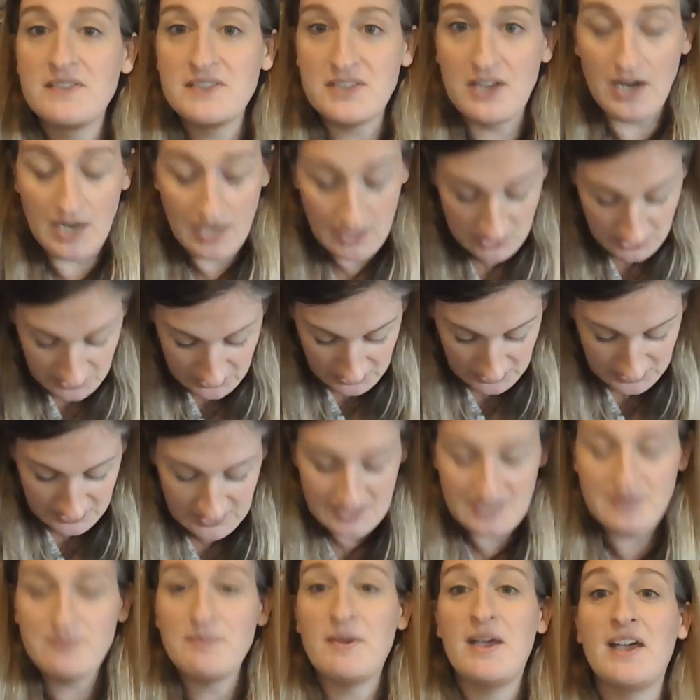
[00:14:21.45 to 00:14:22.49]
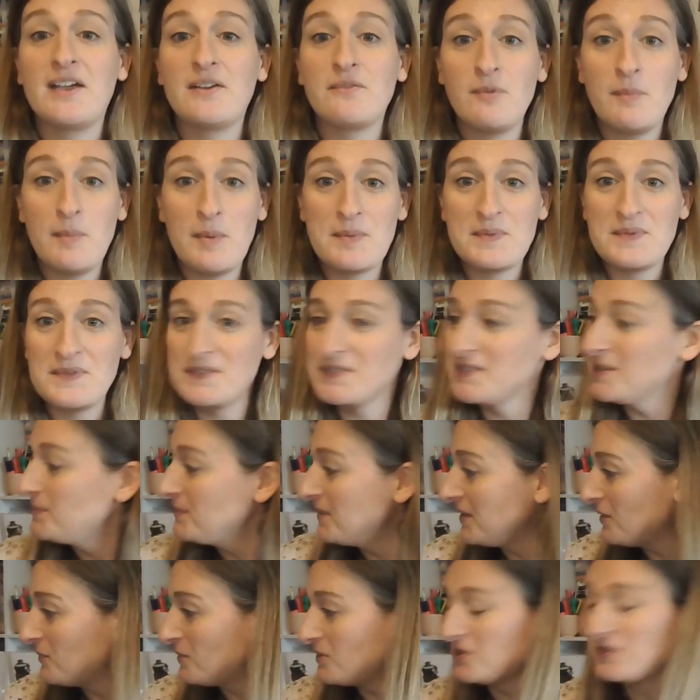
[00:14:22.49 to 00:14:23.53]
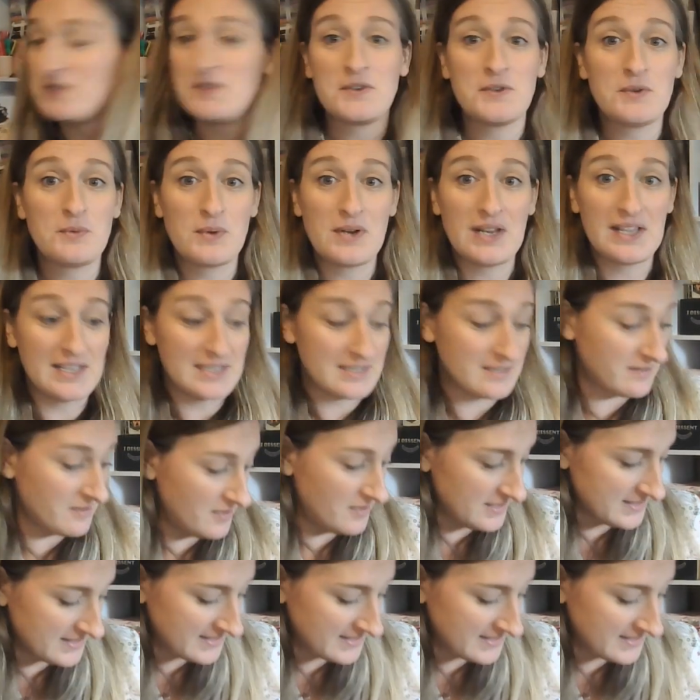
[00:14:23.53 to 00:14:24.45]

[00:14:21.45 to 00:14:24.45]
Sorry, I just looked in this bag and remembered there's something I want to show you when I get to the whole